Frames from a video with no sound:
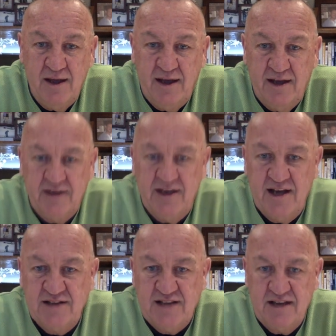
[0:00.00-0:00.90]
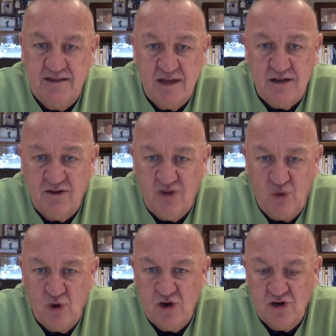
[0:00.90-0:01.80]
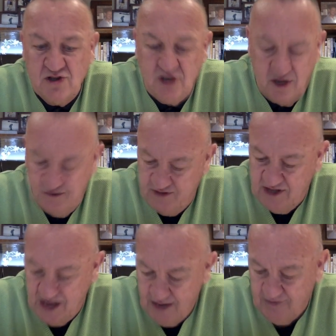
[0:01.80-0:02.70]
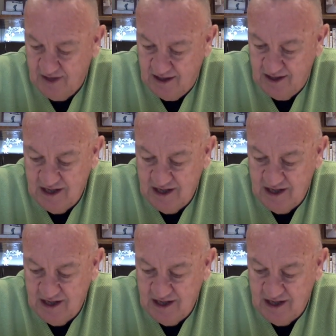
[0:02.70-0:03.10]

And as I think of the words of David,